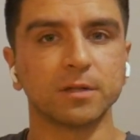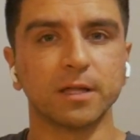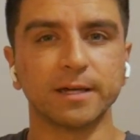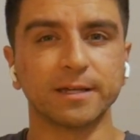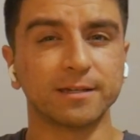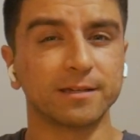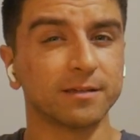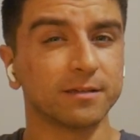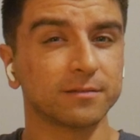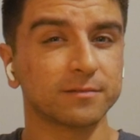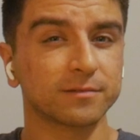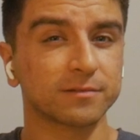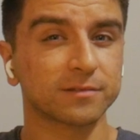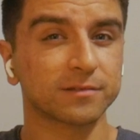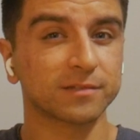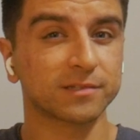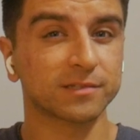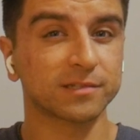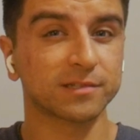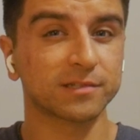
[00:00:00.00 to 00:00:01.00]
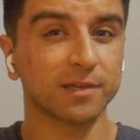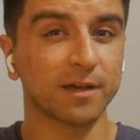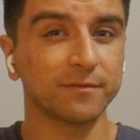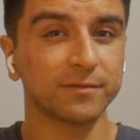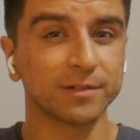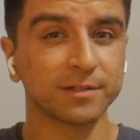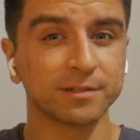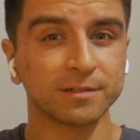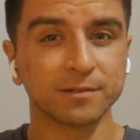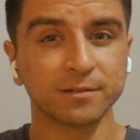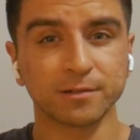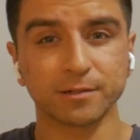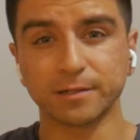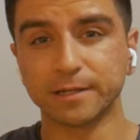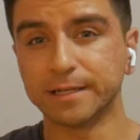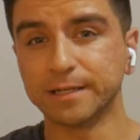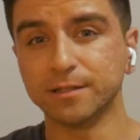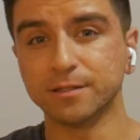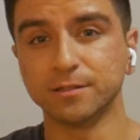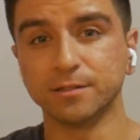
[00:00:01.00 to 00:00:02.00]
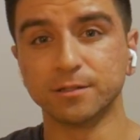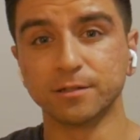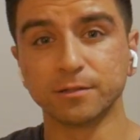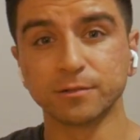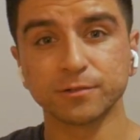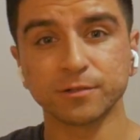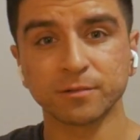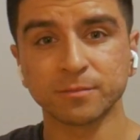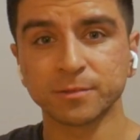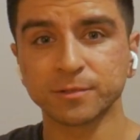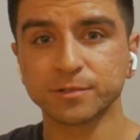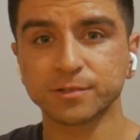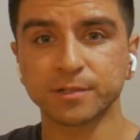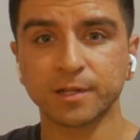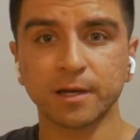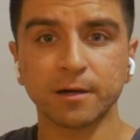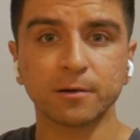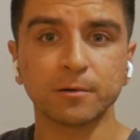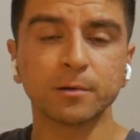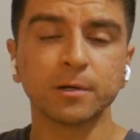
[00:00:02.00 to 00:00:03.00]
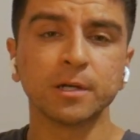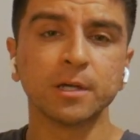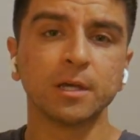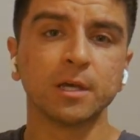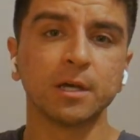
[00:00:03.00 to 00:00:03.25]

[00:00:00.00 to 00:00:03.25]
like seven or eight years almost now.